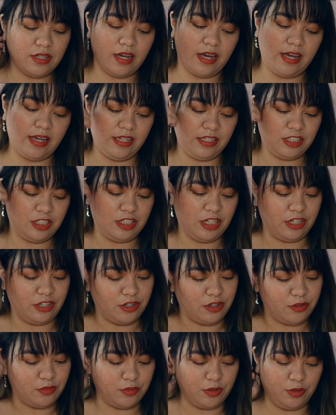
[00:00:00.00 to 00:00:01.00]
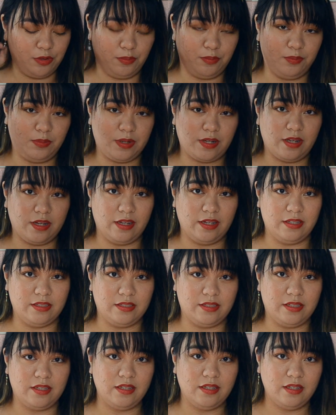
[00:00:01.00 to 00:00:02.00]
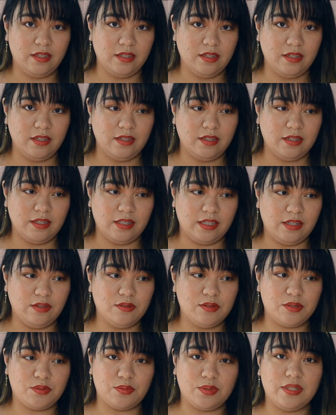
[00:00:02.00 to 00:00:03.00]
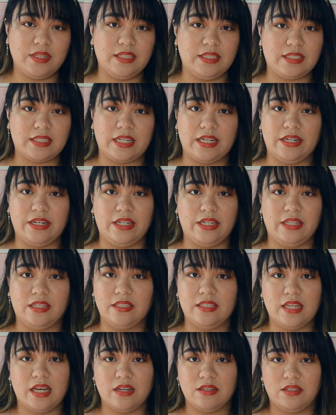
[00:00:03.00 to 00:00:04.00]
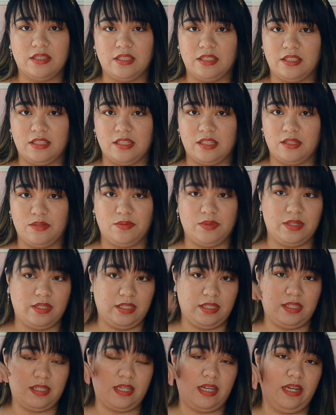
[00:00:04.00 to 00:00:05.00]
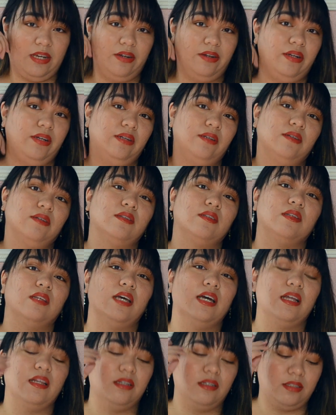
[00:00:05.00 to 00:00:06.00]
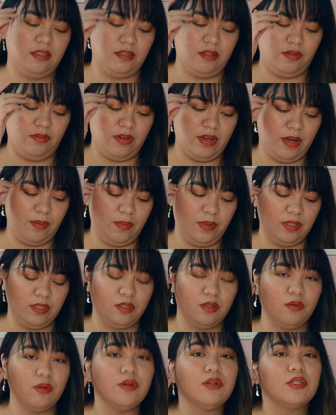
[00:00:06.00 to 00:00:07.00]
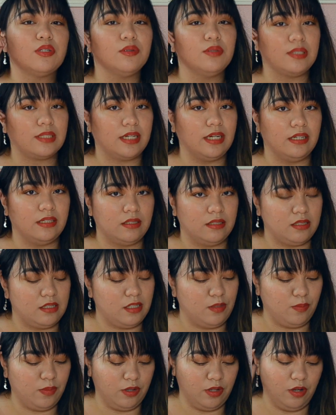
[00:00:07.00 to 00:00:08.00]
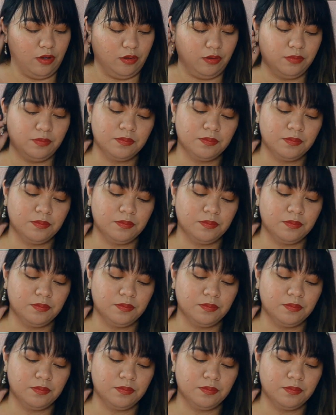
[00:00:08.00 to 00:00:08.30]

I shared her room because it was really scary. This house is just really scary. Hella stuff happened. So, we were too scared to sleep alone.